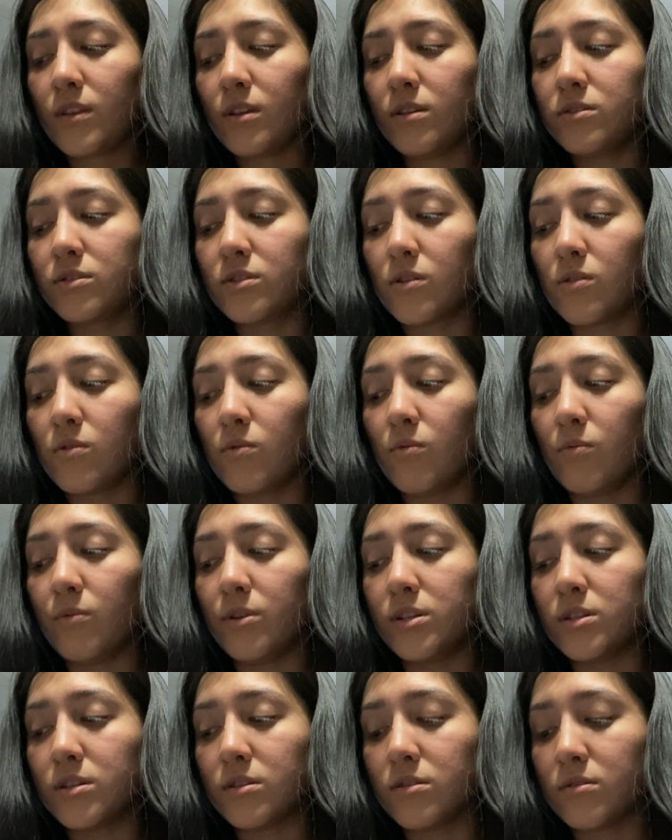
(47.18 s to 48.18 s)
So we
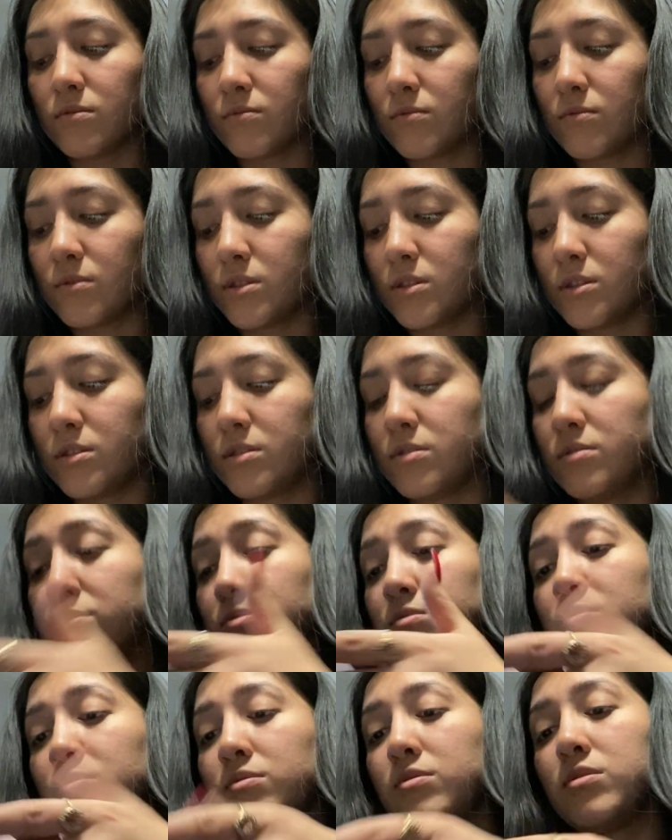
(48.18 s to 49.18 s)
did 1, 2,
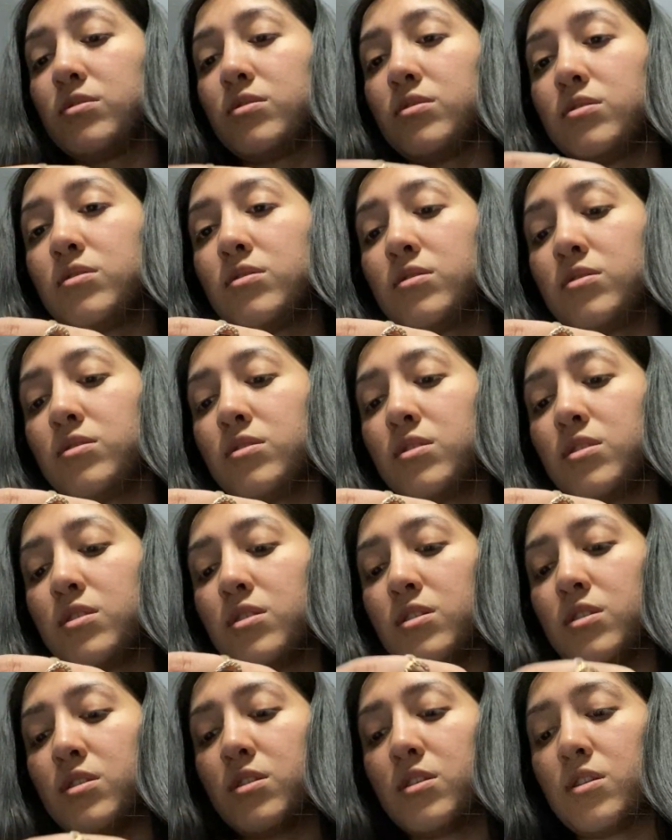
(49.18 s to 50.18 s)

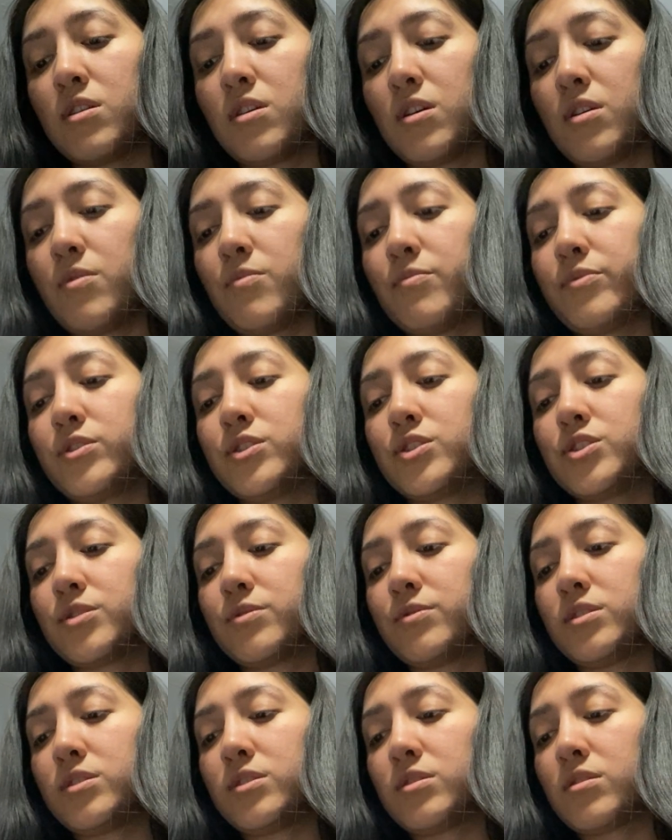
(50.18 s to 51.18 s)
I'm pretty sure
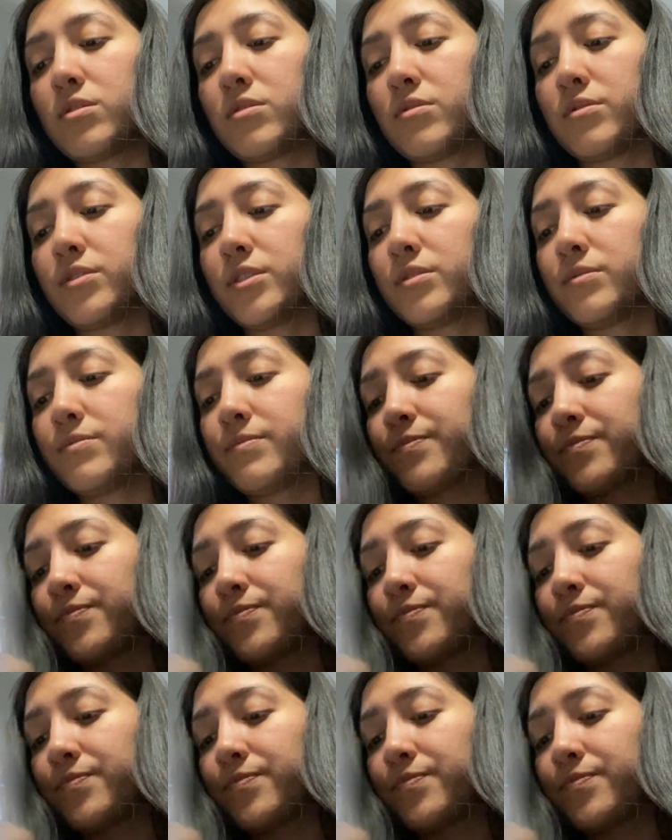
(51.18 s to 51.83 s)
we did 3.